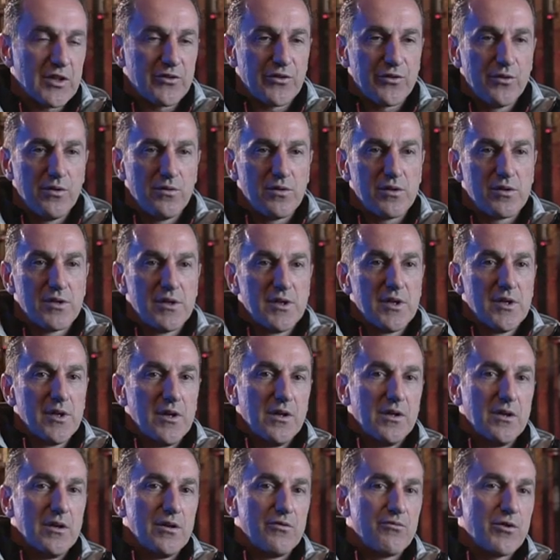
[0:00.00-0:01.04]
So
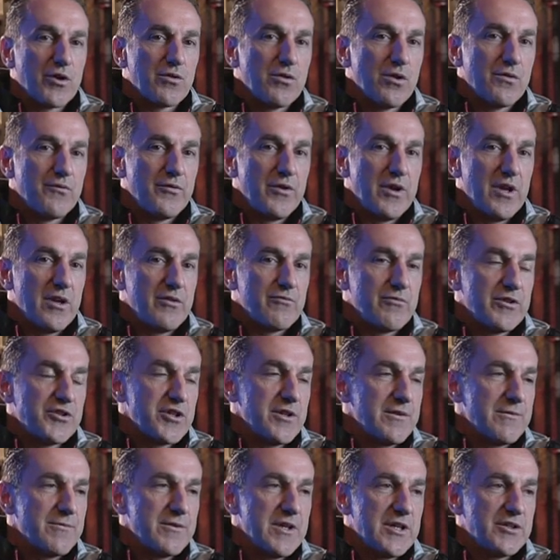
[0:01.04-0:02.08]
uh, recovery and
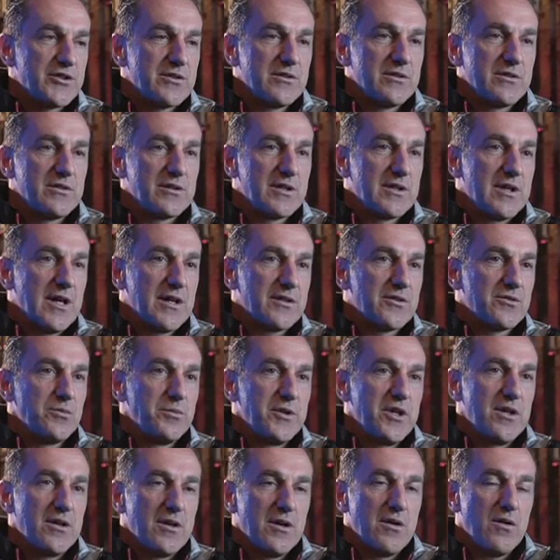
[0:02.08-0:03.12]
regeneration got to
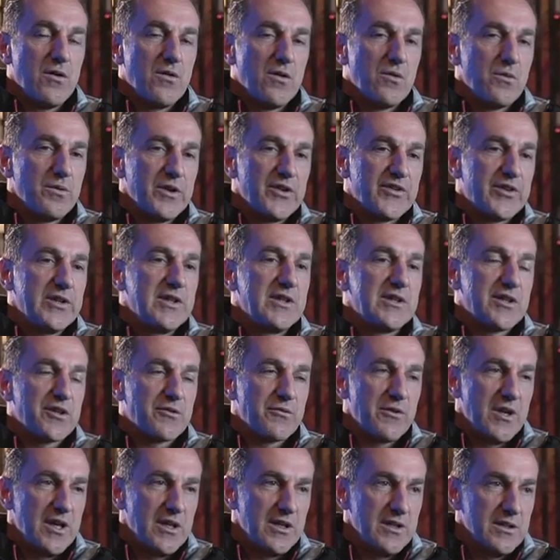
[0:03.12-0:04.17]
be always
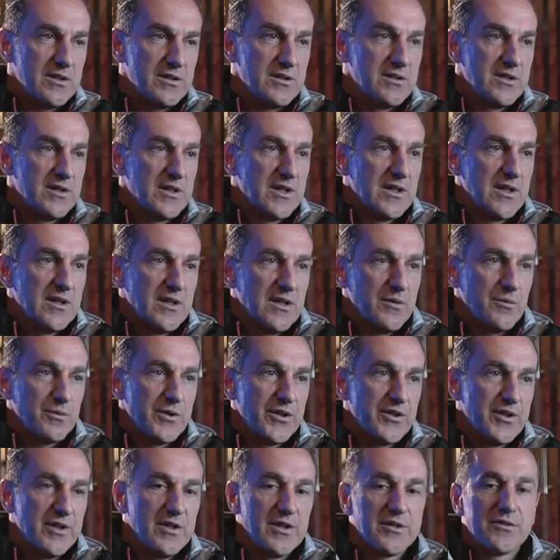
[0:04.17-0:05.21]
integrated
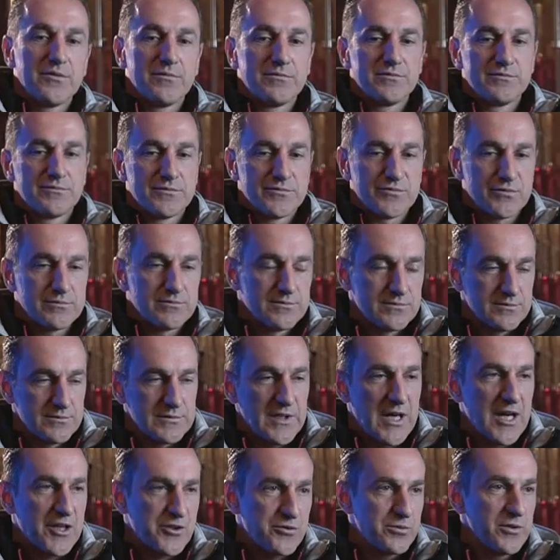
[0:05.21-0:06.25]
with the
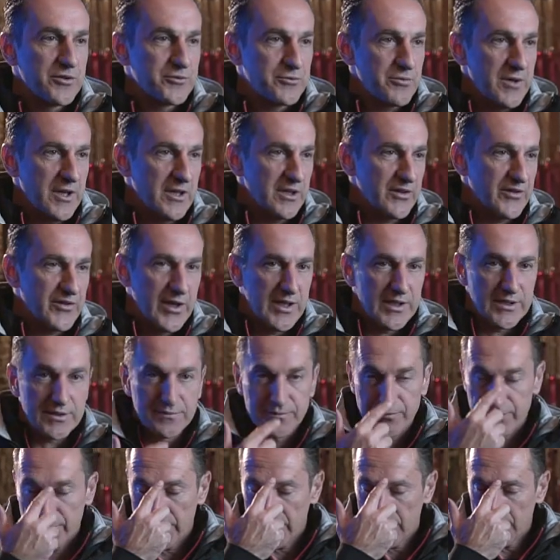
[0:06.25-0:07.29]
actual training side.
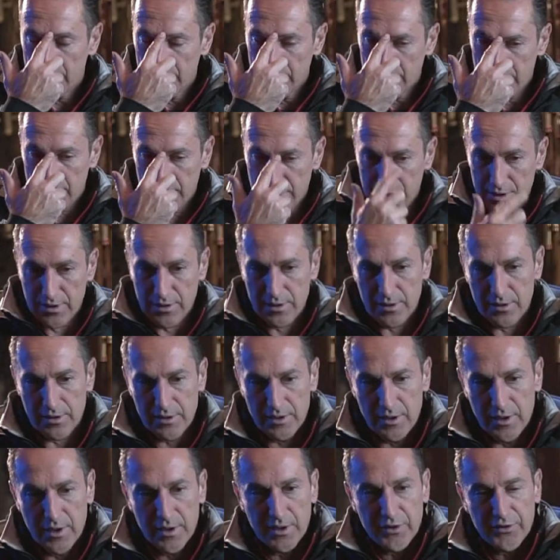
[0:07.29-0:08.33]
Uh,
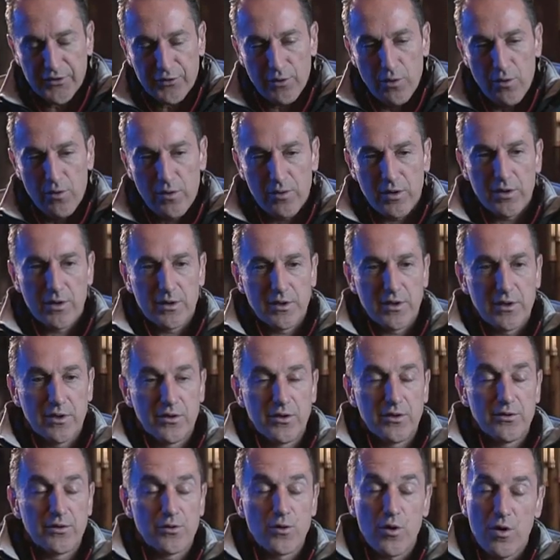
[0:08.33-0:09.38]
so
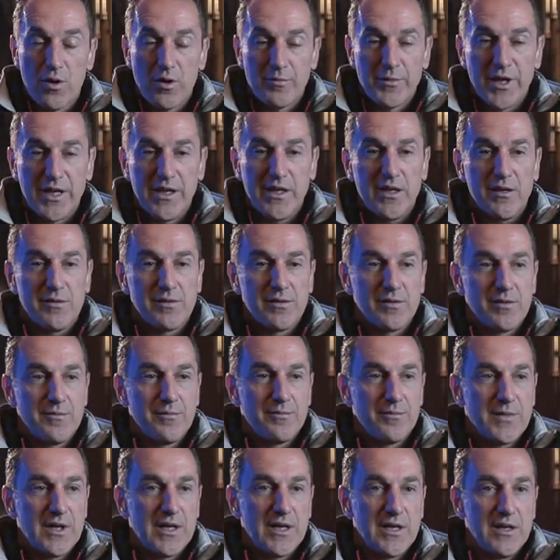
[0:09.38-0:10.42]
normally
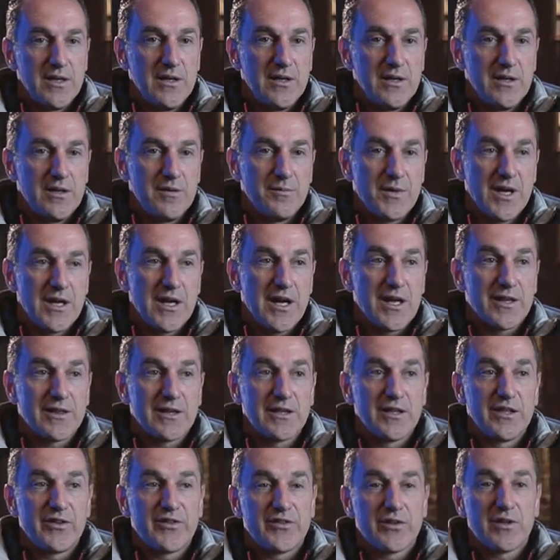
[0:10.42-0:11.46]
my, my
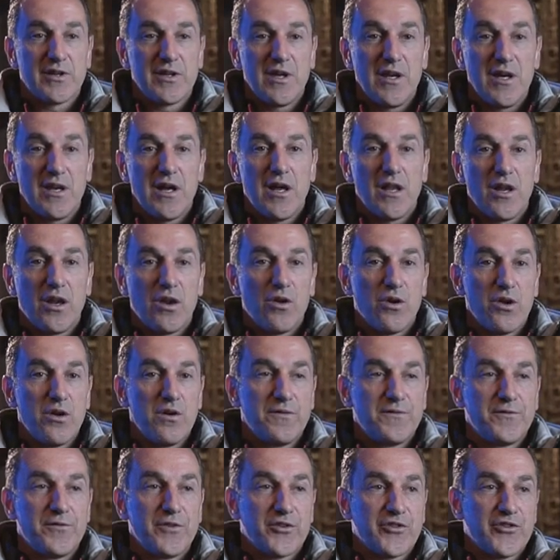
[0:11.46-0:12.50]
athletes get a lot
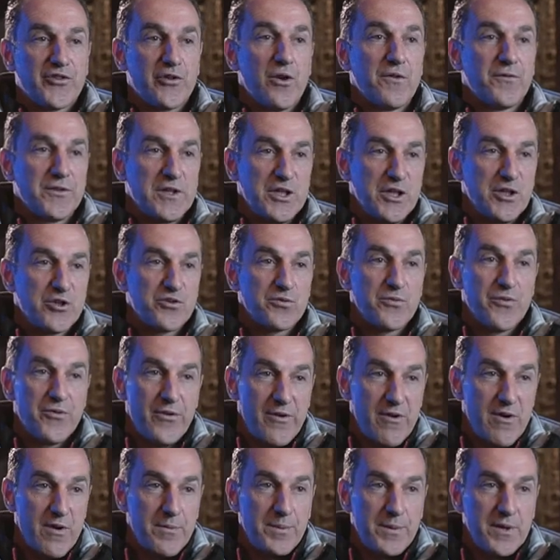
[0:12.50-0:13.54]
of soft tissue
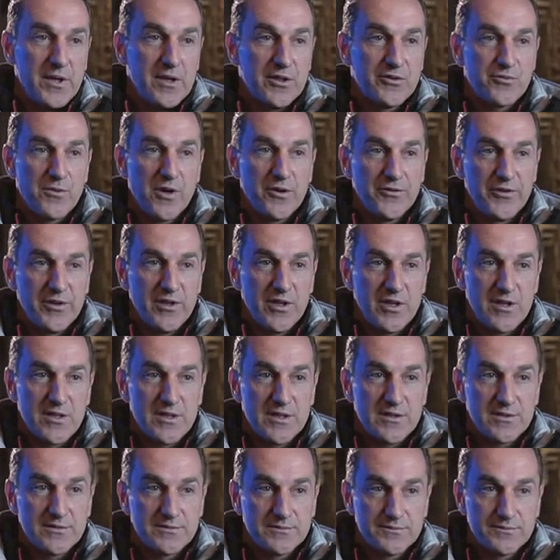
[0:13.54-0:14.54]
therapy throughout the year.